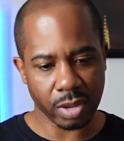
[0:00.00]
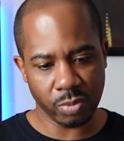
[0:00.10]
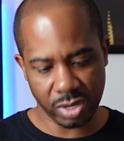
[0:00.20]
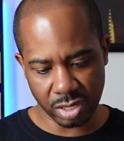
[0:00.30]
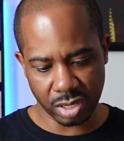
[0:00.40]
And
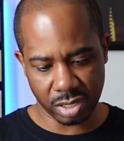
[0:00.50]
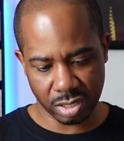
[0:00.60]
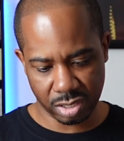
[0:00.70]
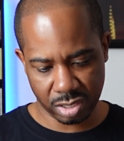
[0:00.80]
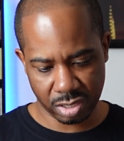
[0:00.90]
we
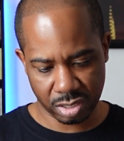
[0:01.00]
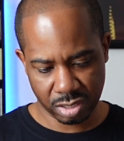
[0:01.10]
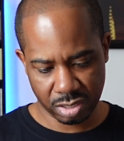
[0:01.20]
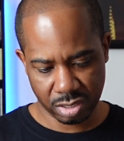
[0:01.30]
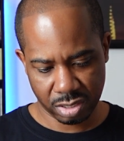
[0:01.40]
can,
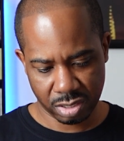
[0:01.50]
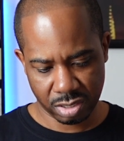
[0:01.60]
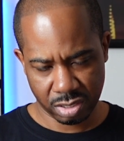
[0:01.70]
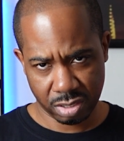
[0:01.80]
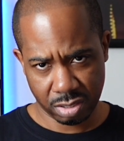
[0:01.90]

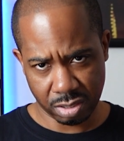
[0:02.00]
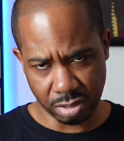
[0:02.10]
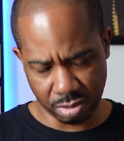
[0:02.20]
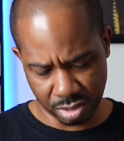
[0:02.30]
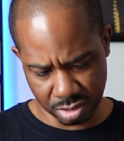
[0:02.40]

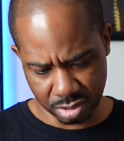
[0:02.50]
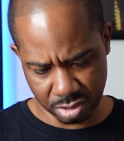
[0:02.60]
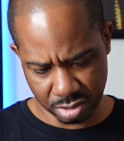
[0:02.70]
hold up.